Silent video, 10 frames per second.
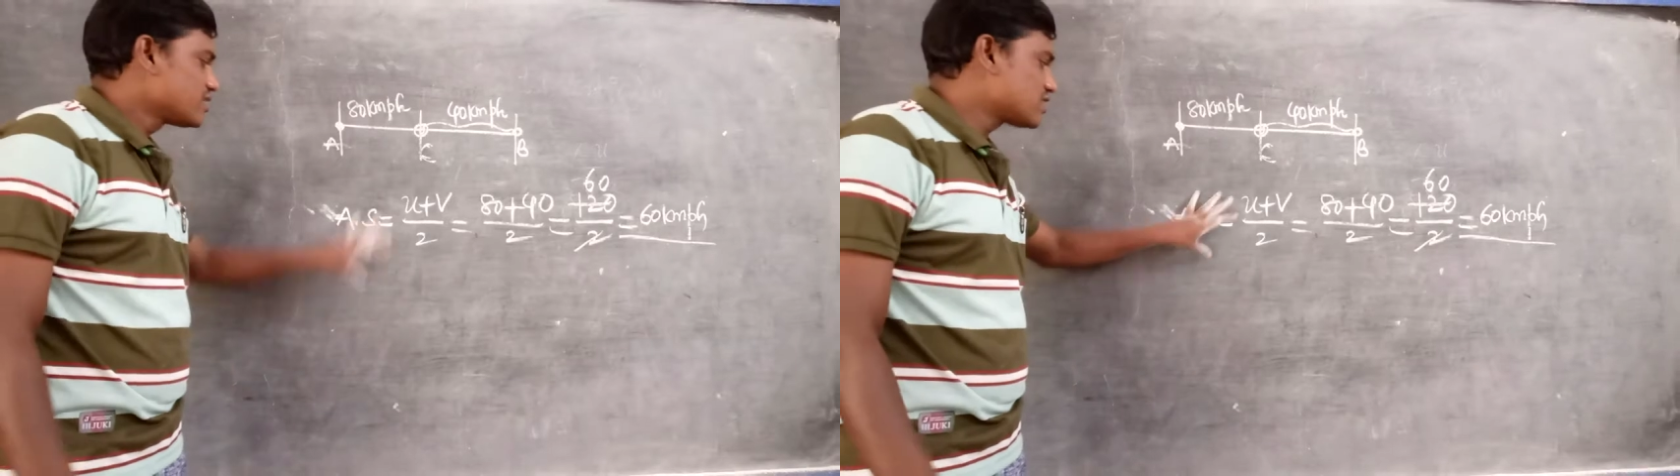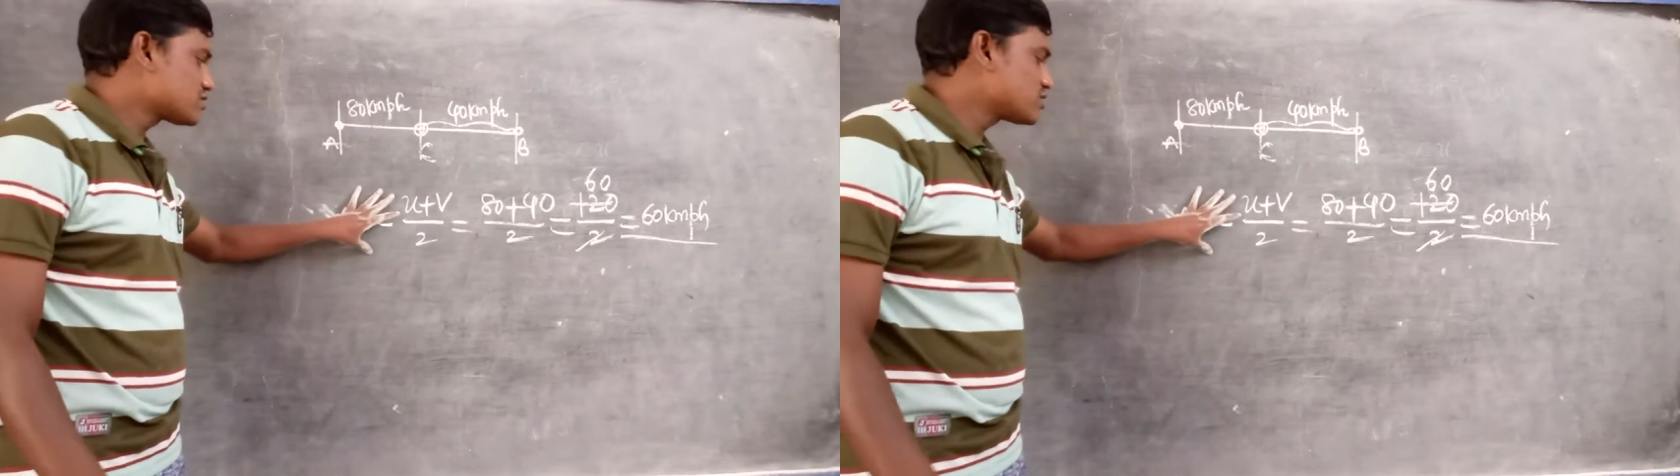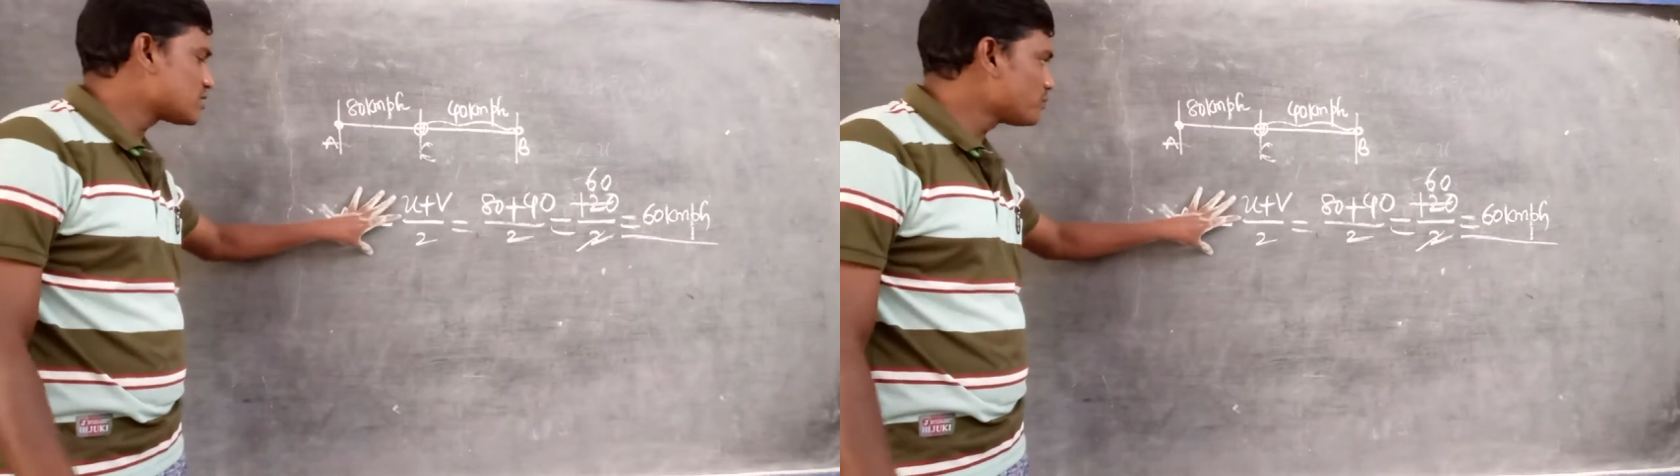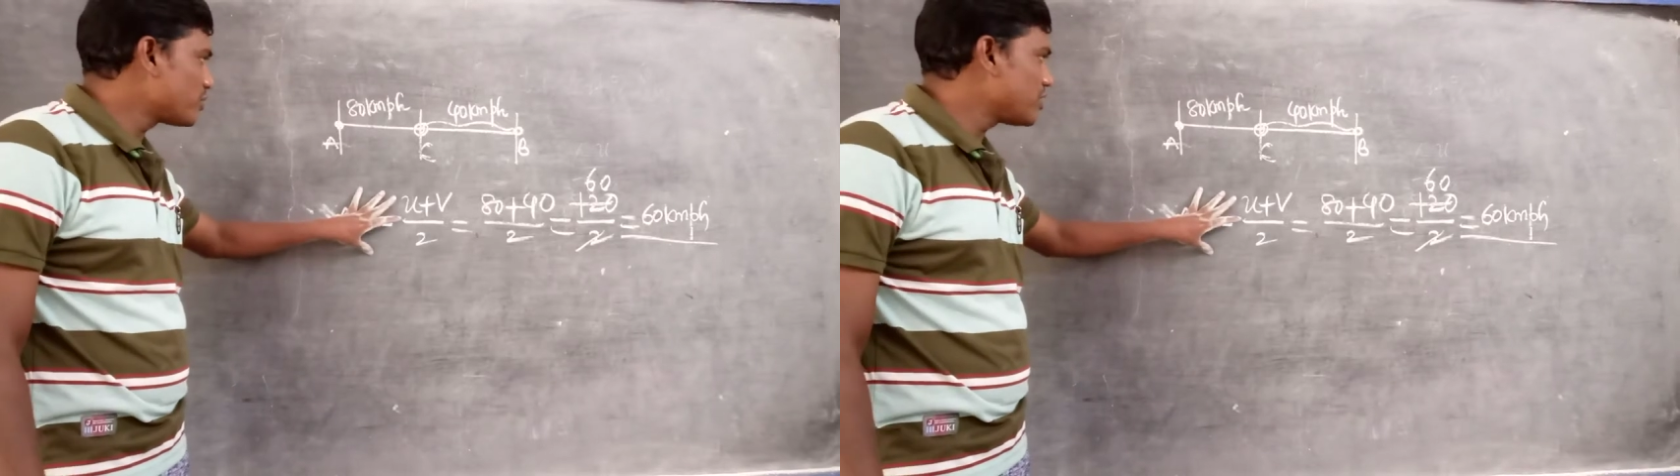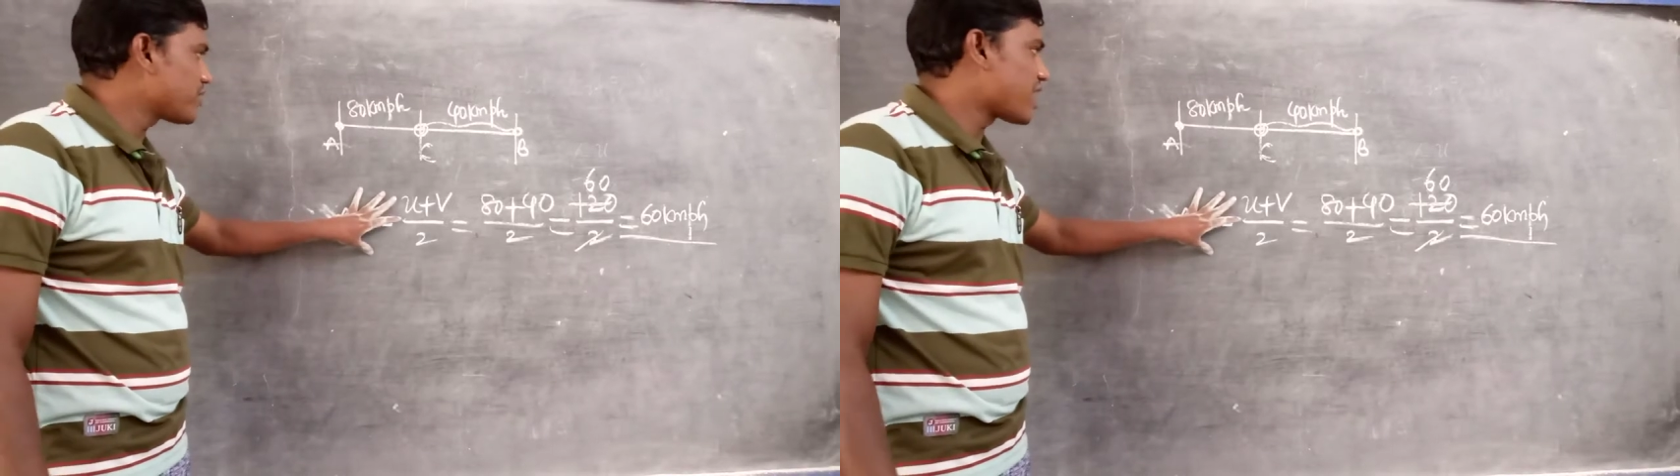That's why
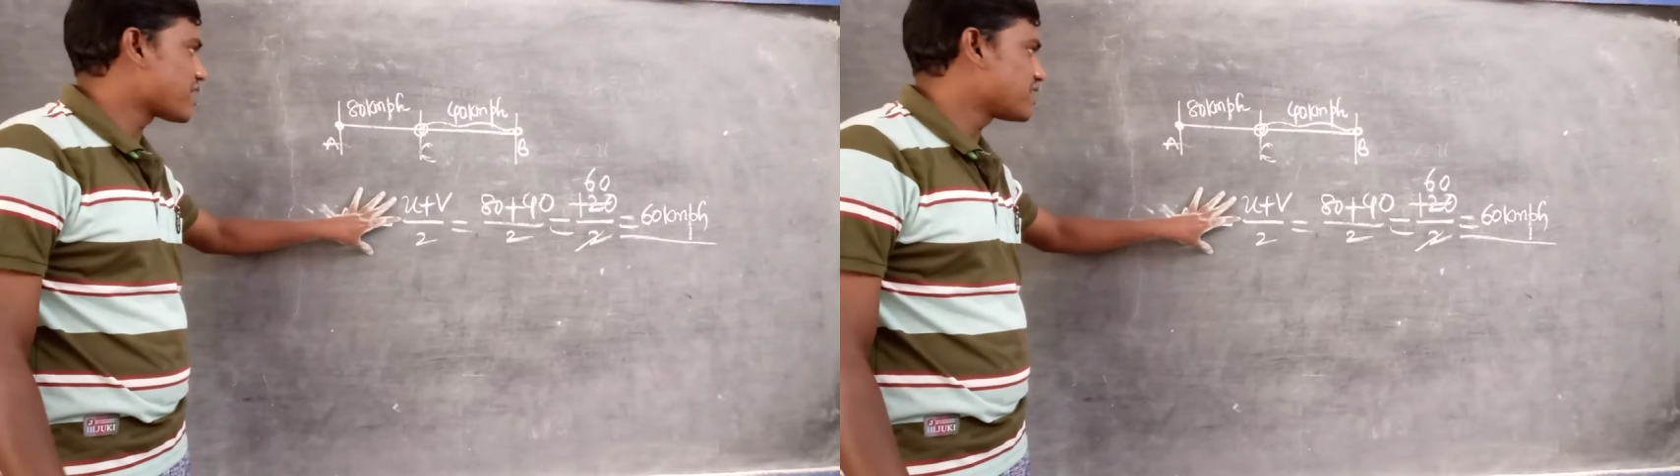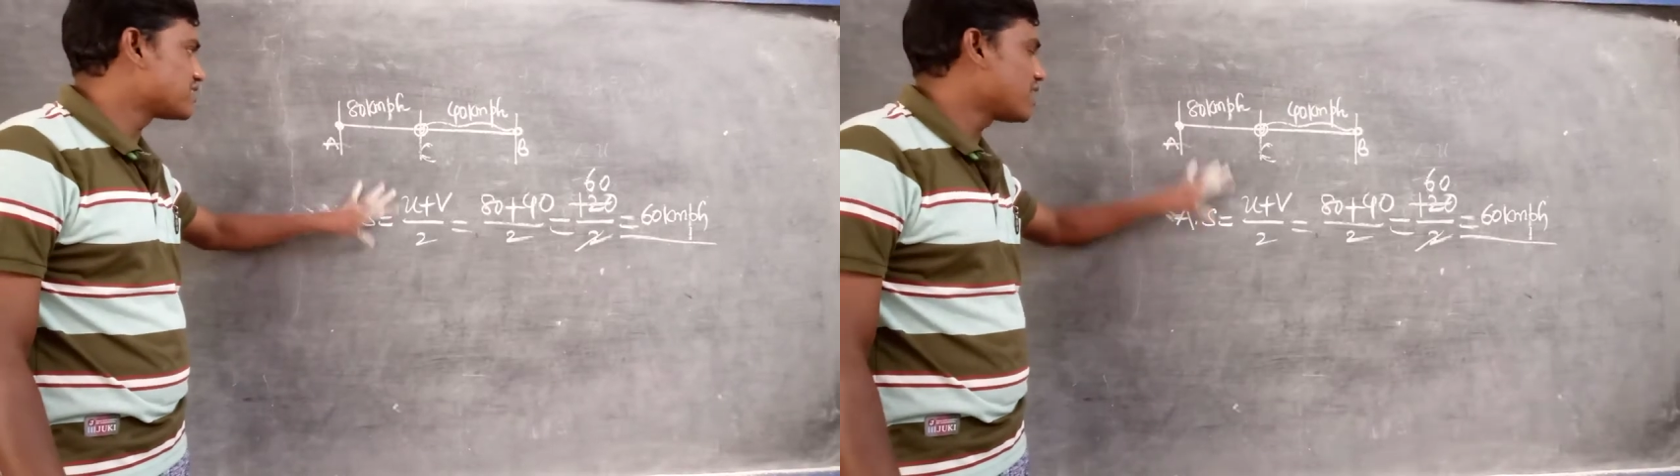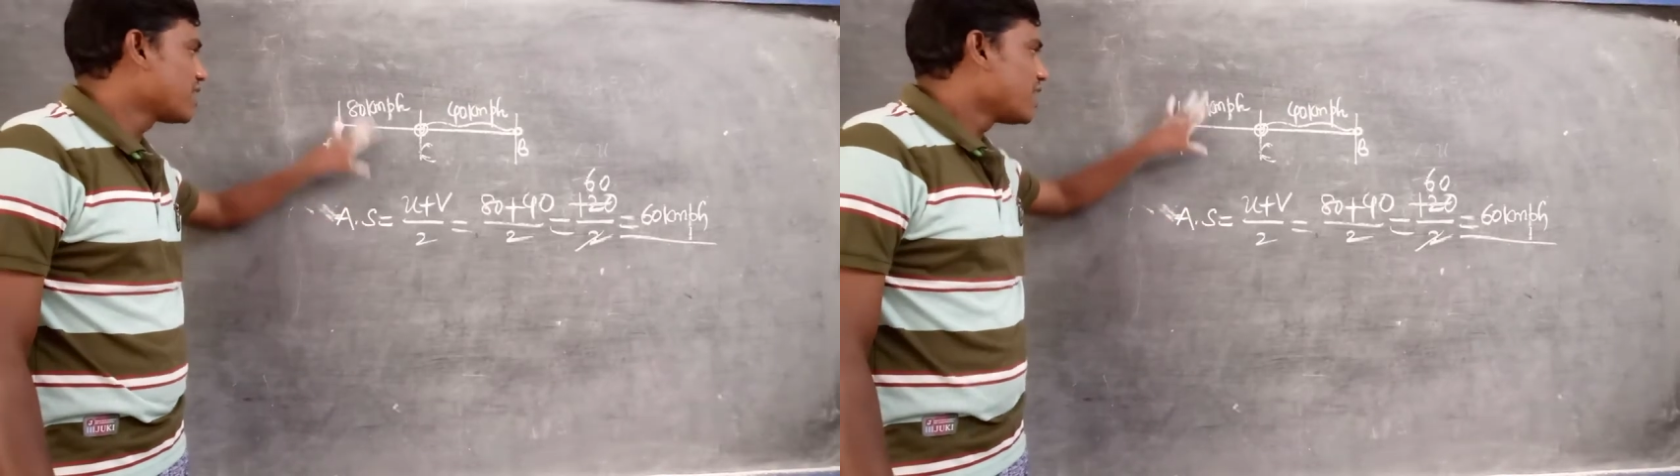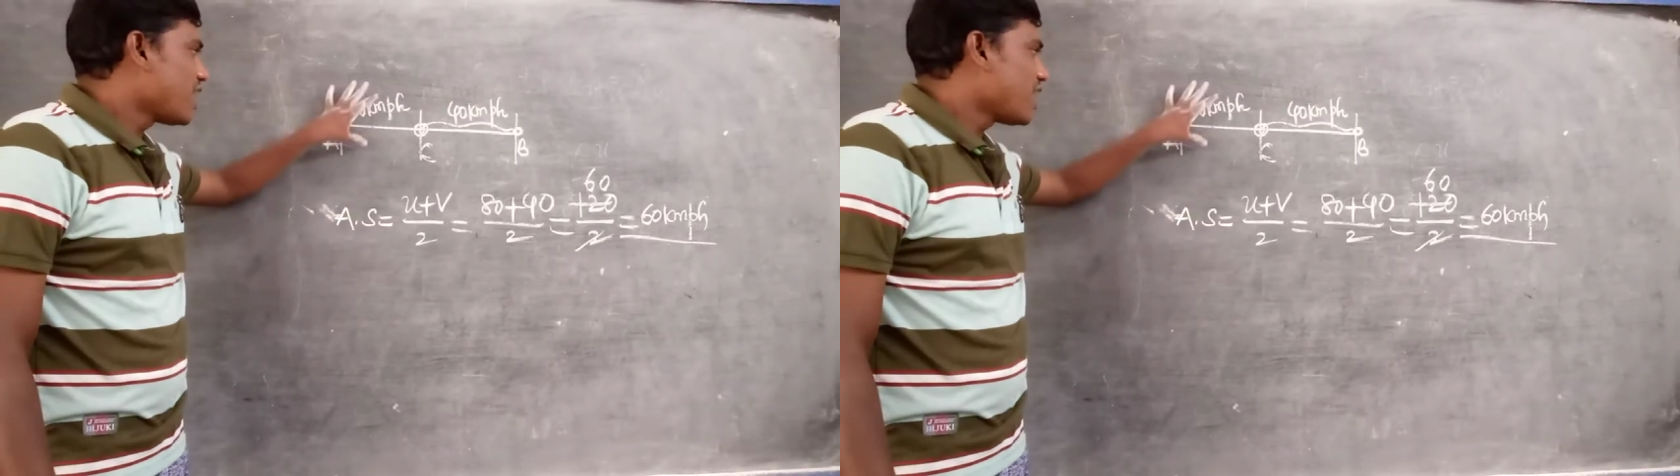simply you can write that